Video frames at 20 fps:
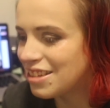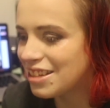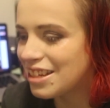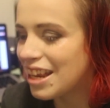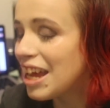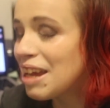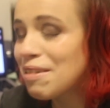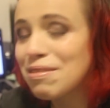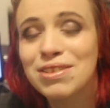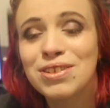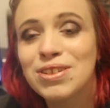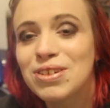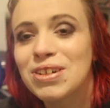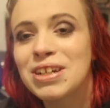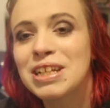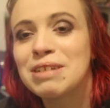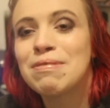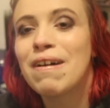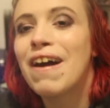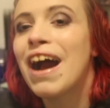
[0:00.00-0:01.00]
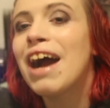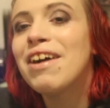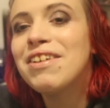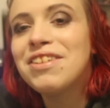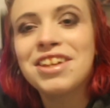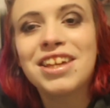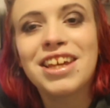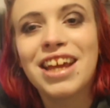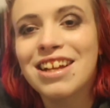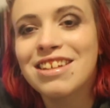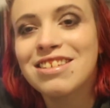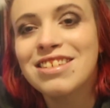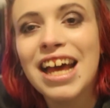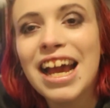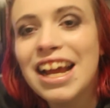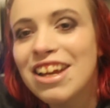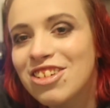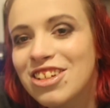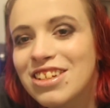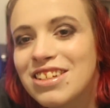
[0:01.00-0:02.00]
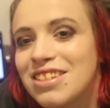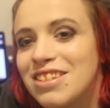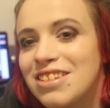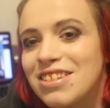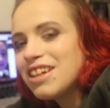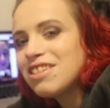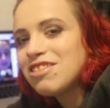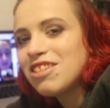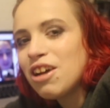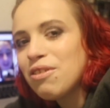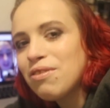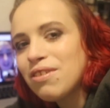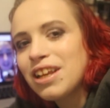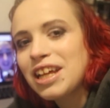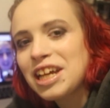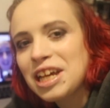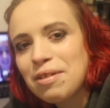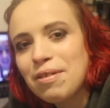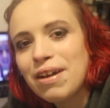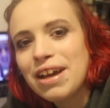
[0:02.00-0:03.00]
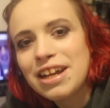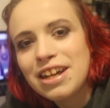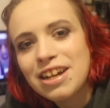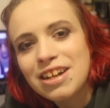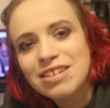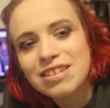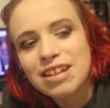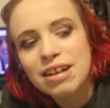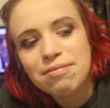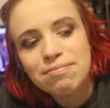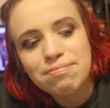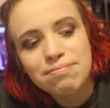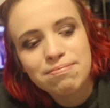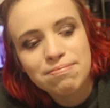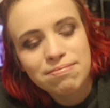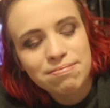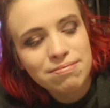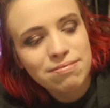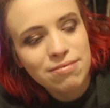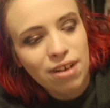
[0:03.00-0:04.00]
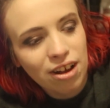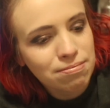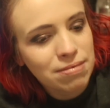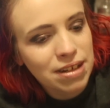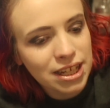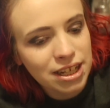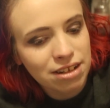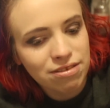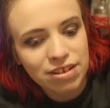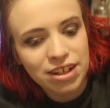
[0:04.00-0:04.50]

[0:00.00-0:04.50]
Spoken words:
Today we're talking about how you can get sectioned. And don't click away because I'm not being